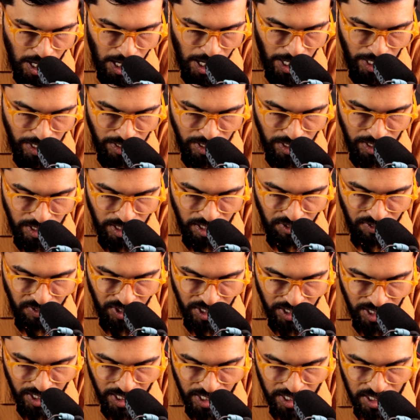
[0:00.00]
and then
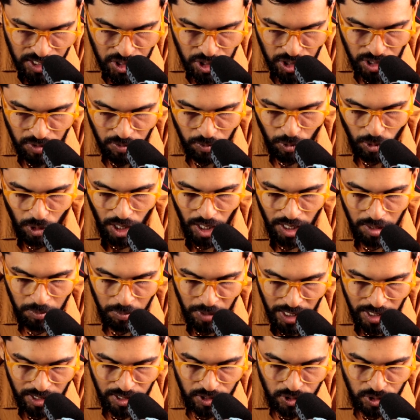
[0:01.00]
given the condition
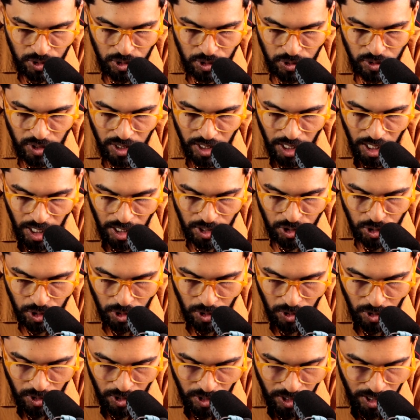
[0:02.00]
Walmart is using
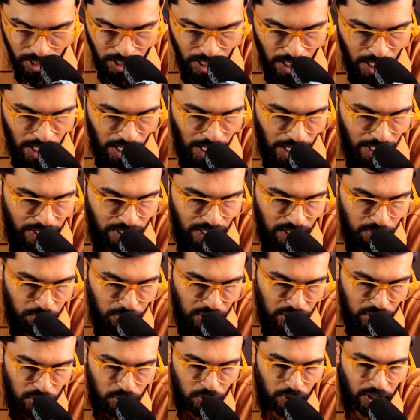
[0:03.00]
Azure, and that
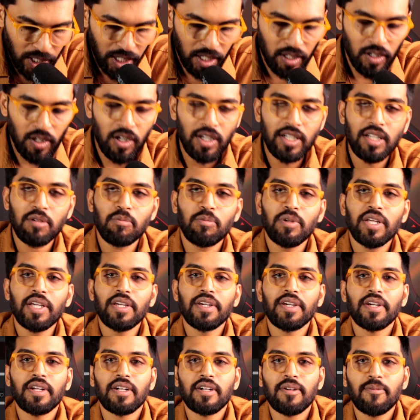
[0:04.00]
means you cannot apply
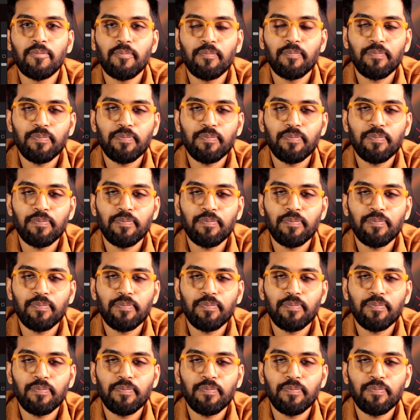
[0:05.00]
here.